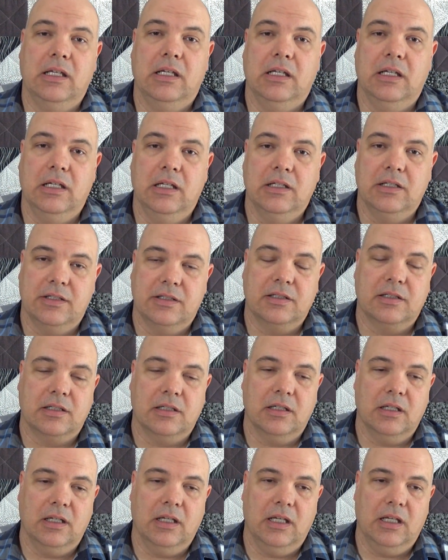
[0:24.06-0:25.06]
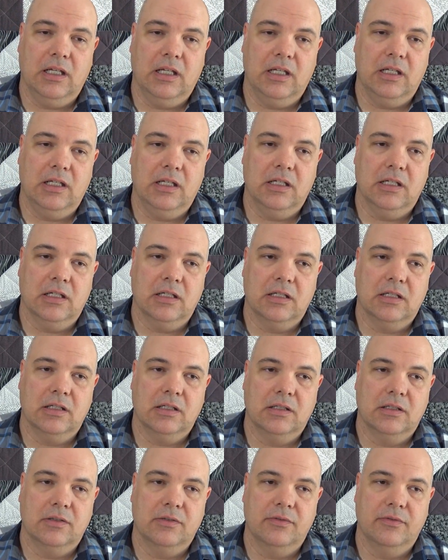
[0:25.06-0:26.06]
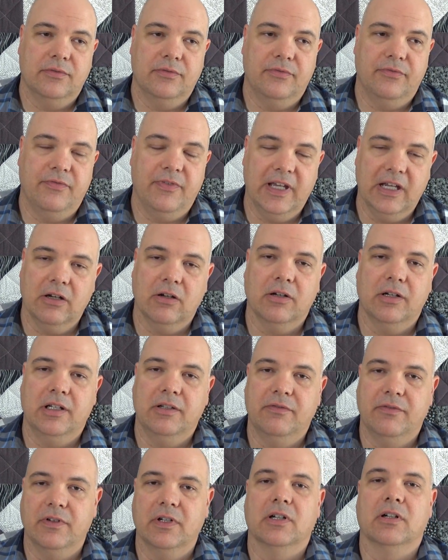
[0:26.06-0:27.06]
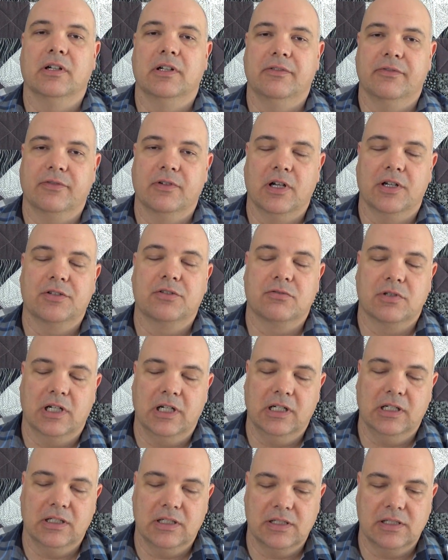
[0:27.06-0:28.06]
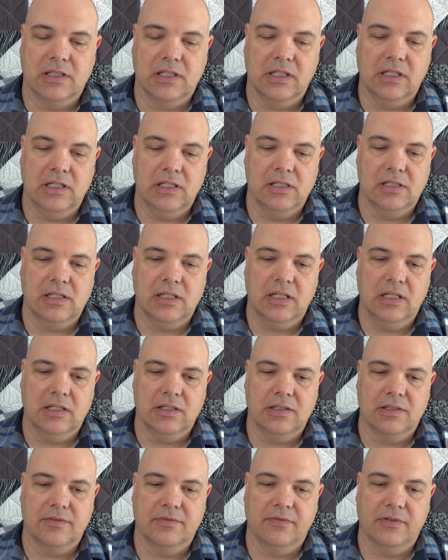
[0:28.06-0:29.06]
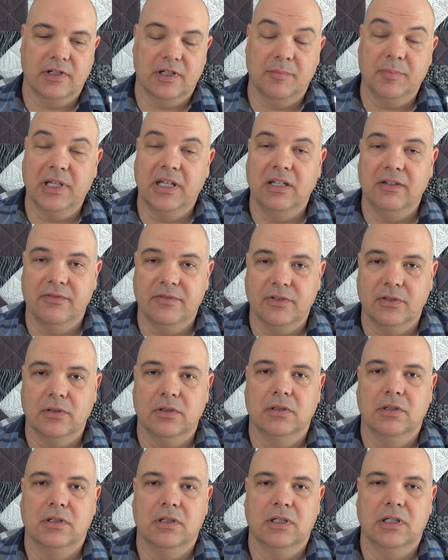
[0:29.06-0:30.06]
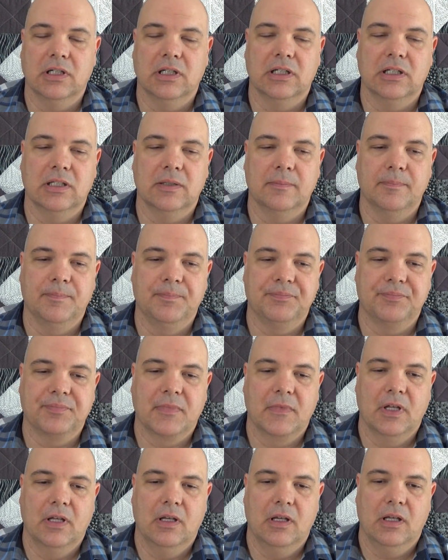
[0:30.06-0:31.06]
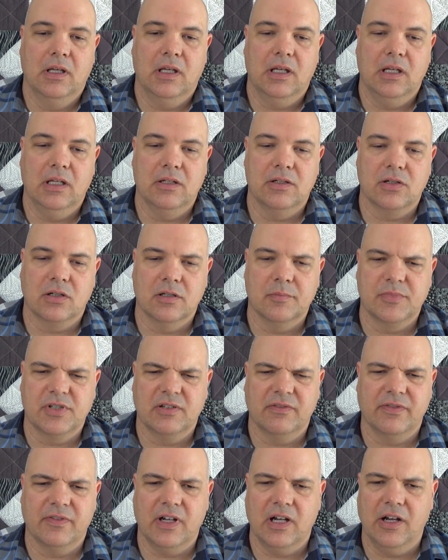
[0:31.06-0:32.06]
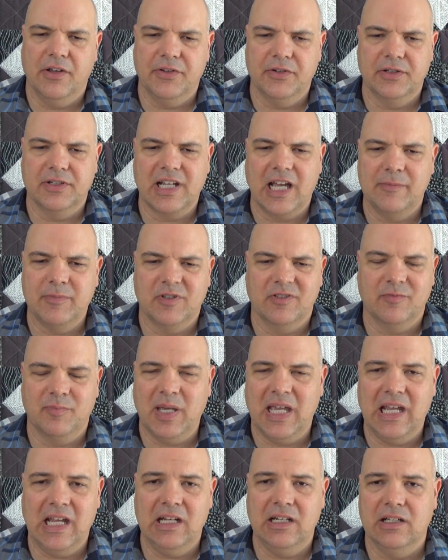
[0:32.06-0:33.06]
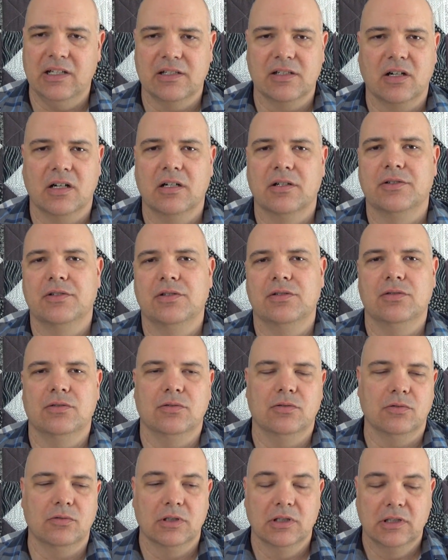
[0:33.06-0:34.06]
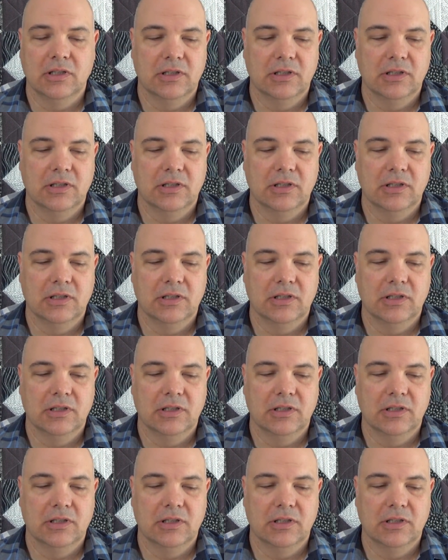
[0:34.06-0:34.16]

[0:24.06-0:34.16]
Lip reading: it's a very frustrating disease. It's very painful. In terms of other types of pain, it's hard to,